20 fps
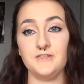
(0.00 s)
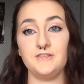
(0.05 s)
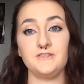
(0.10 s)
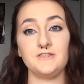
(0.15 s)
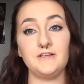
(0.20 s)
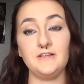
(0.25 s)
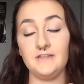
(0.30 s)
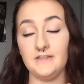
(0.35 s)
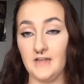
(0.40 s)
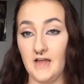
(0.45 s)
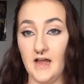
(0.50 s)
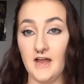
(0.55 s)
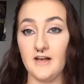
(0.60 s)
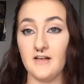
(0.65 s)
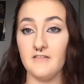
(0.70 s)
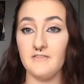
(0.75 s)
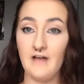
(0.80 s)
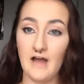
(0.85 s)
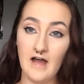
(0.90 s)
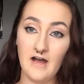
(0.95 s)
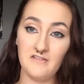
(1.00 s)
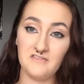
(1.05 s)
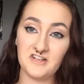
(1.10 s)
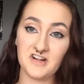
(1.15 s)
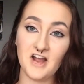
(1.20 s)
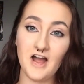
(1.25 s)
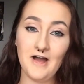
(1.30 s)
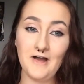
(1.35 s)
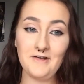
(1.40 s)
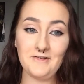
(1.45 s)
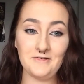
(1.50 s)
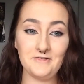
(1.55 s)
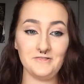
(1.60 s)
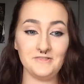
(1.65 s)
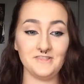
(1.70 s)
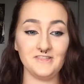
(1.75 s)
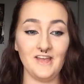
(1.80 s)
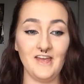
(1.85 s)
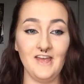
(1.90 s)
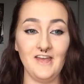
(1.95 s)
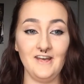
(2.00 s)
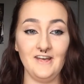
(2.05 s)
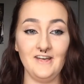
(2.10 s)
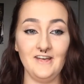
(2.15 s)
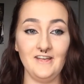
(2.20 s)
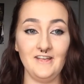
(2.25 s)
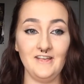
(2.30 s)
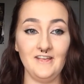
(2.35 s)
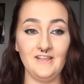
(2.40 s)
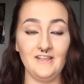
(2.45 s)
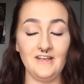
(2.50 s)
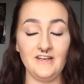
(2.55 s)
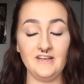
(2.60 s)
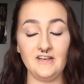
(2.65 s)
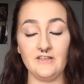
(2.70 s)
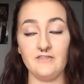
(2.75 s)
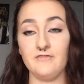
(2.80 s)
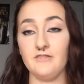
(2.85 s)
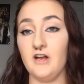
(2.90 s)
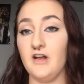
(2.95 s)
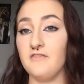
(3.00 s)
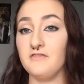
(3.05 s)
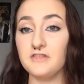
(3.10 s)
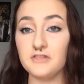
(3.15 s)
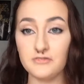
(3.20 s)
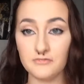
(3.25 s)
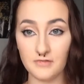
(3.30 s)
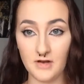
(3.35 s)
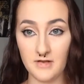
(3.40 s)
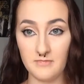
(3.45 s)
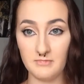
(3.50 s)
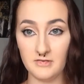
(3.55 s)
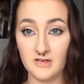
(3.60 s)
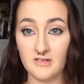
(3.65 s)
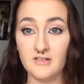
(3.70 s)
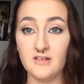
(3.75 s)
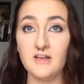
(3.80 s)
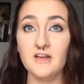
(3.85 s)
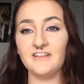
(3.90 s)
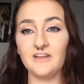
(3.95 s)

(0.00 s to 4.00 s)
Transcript: there's a lot of avocados and they take forever to ripen.